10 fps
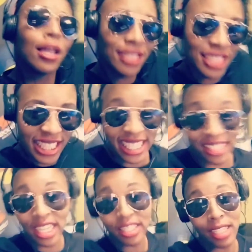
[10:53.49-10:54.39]
big about
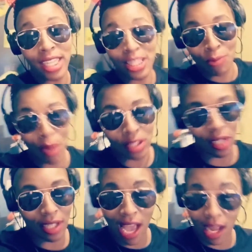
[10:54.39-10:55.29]
me the way they was
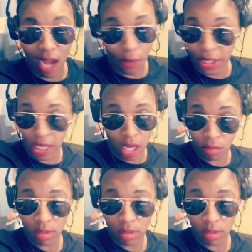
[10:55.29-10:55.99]
about you, about my